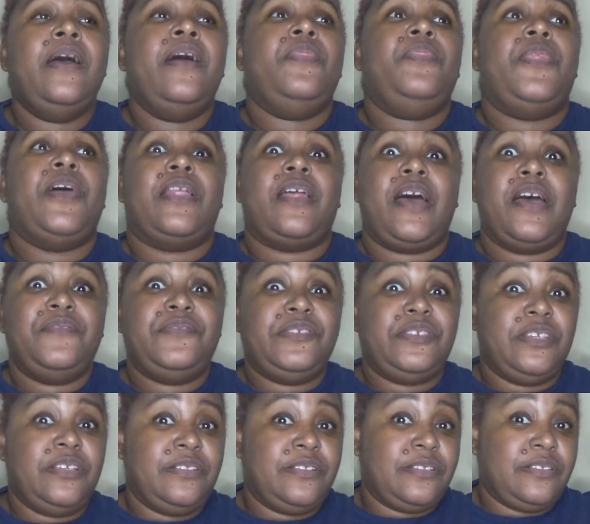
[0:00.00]
that I've
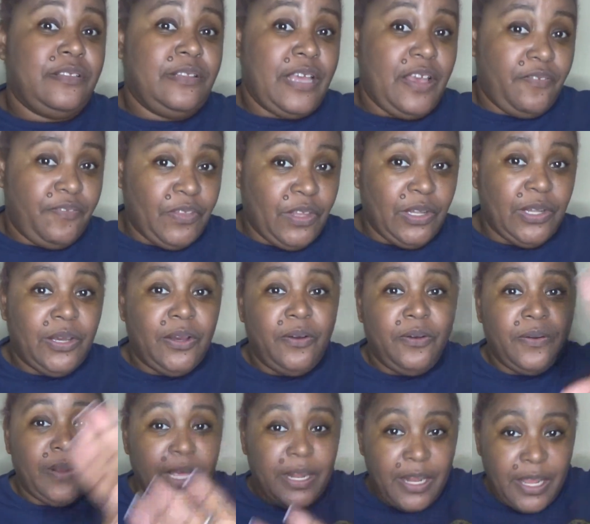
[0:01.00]
since left
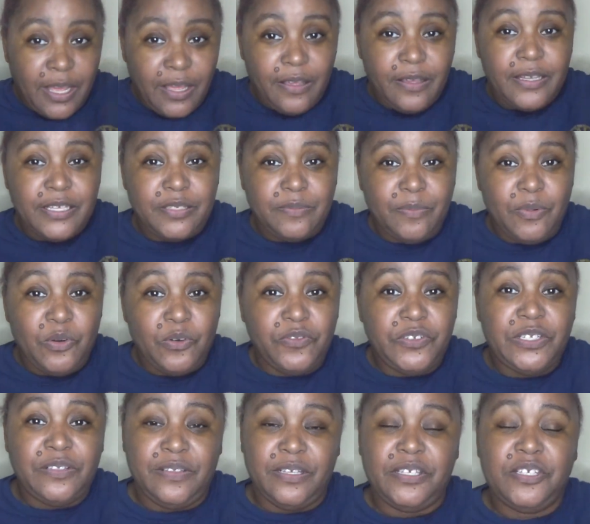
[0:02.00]
alone, and I moved
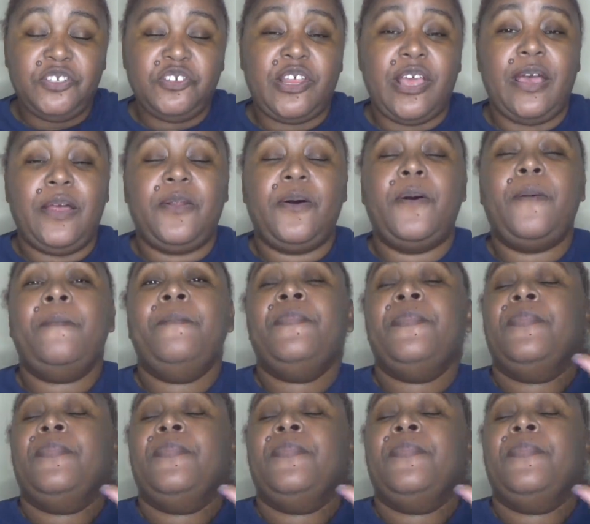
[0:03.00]
to this channel.